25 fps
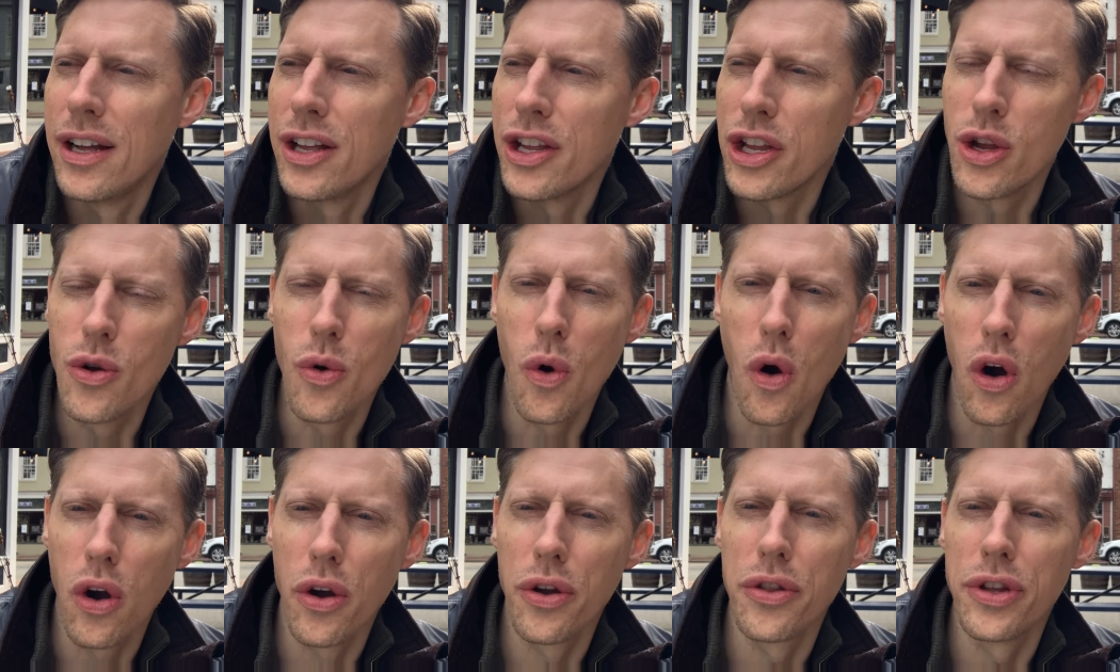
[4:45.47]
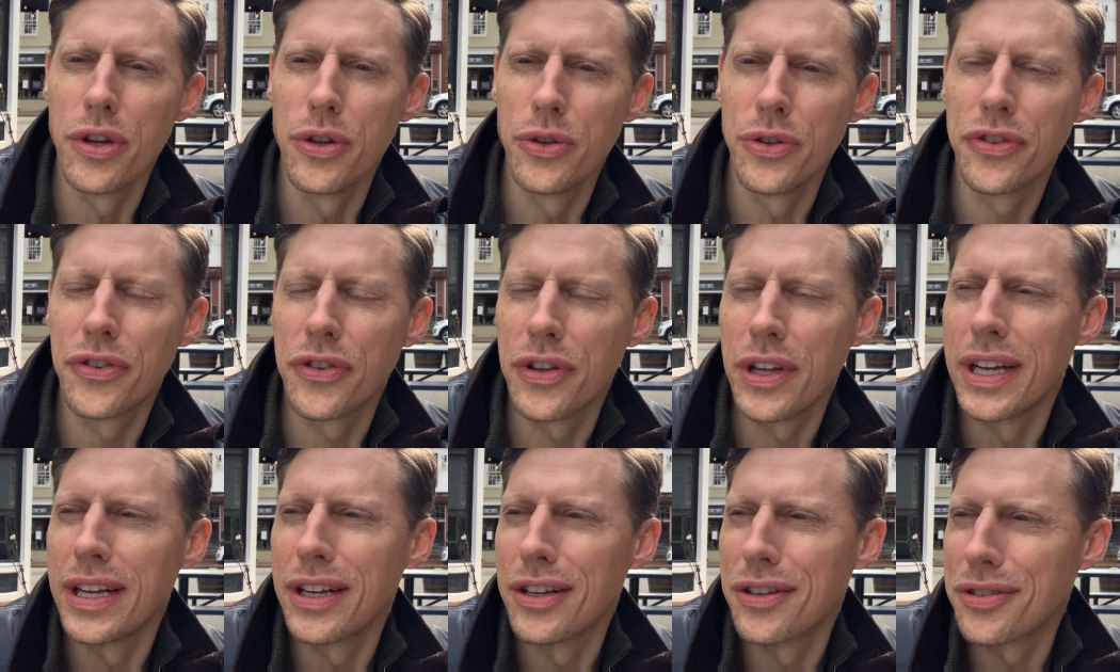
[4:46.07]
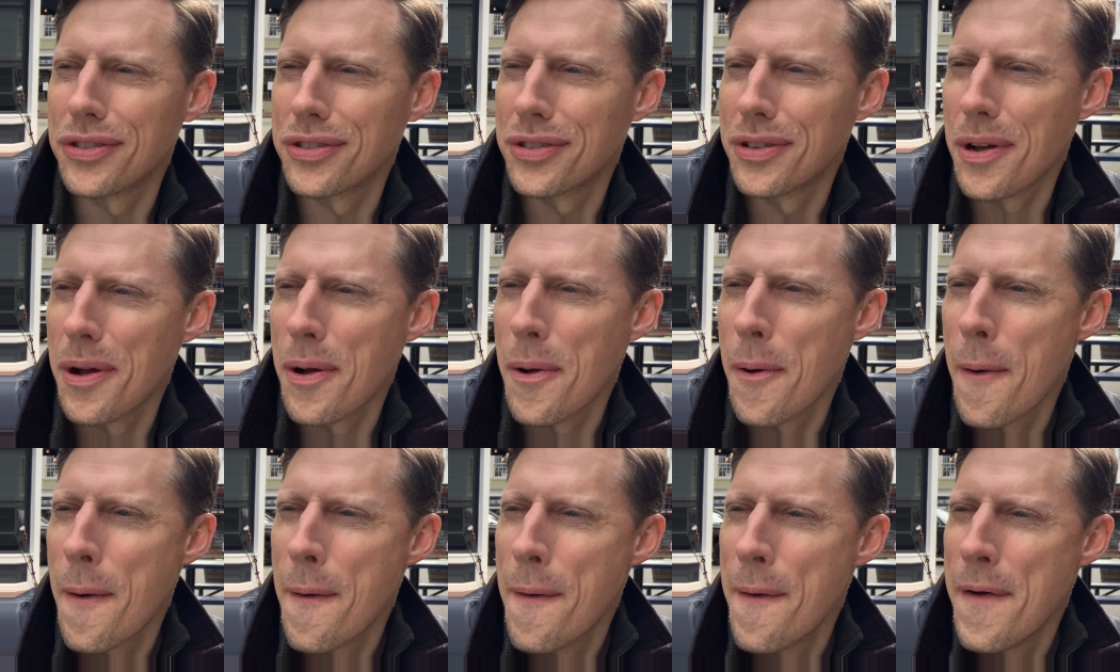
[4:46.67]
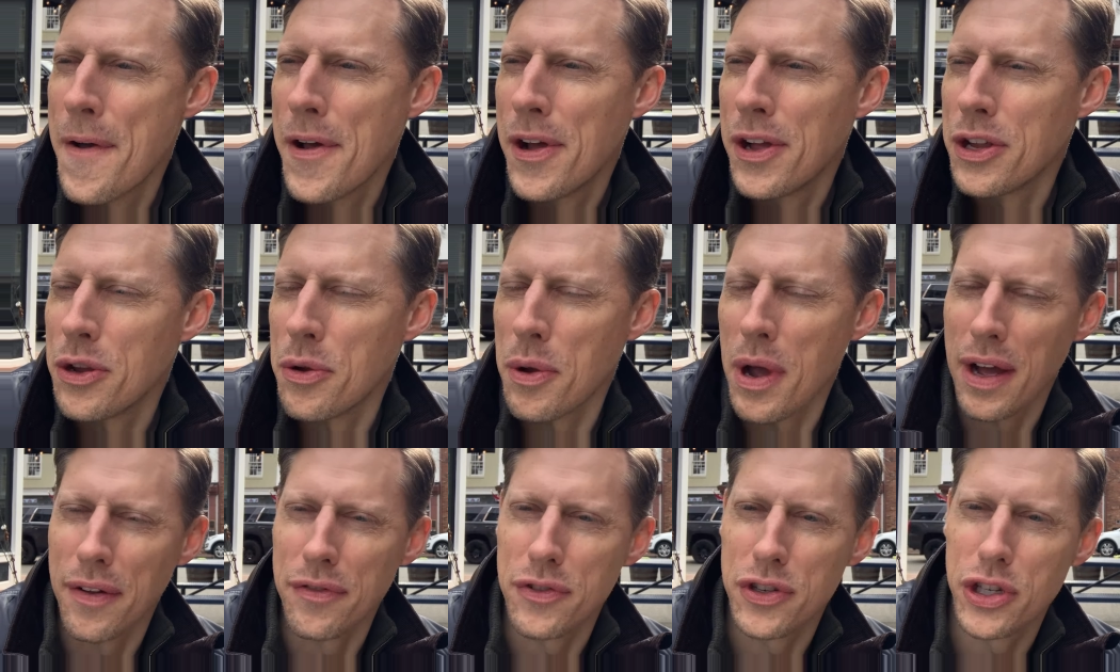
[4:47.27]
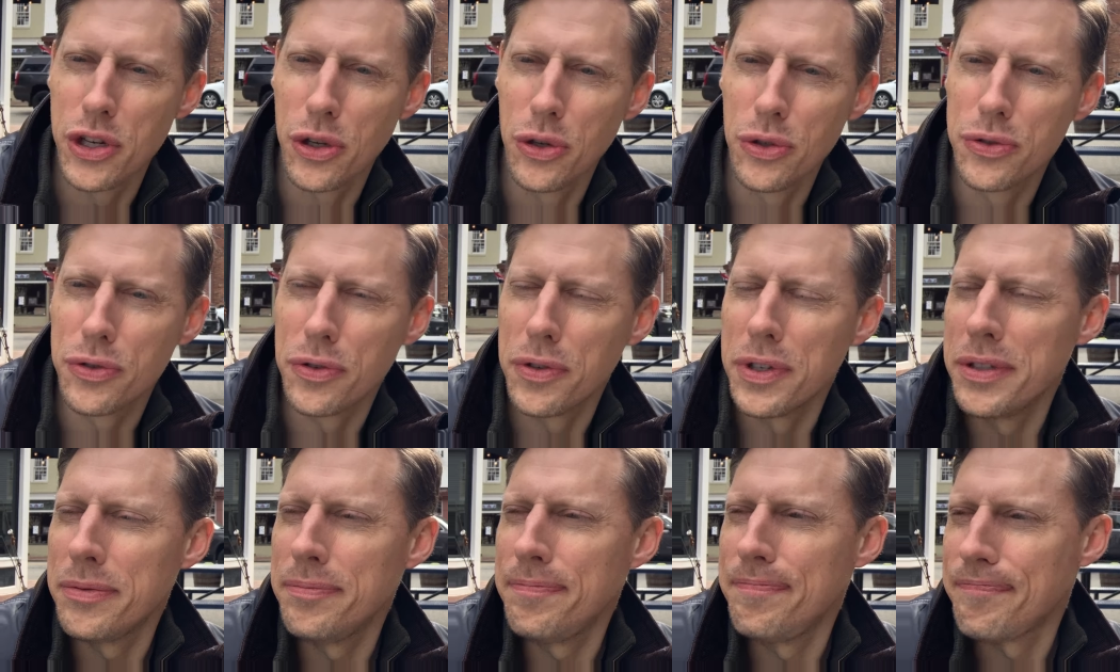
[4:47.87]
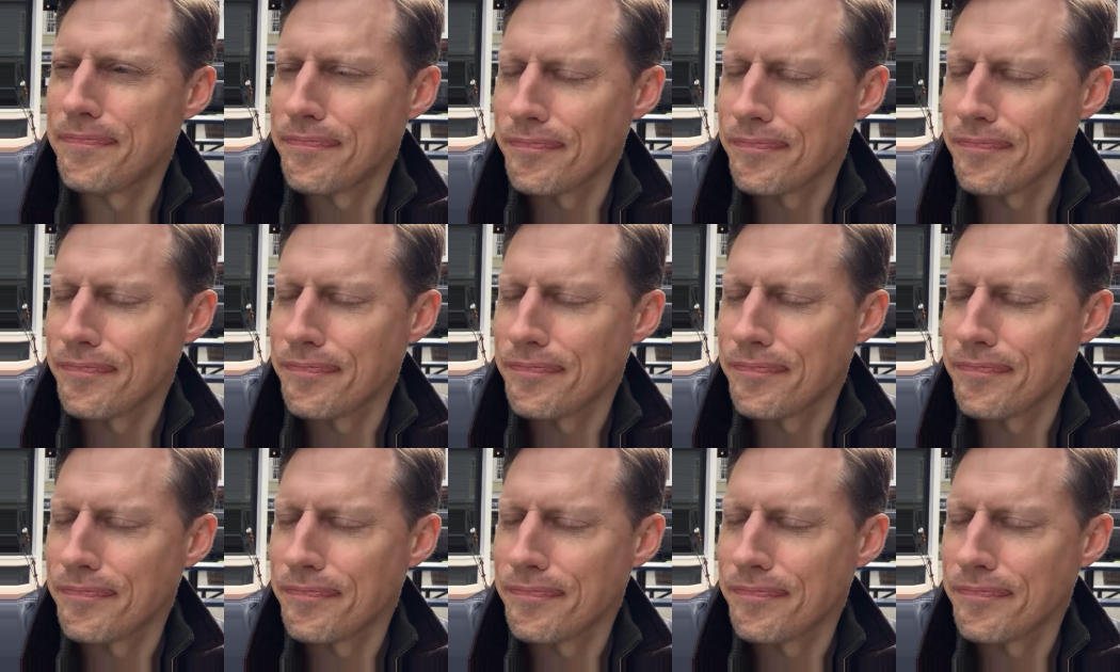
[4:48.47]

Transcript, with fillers: you are those things. You have children,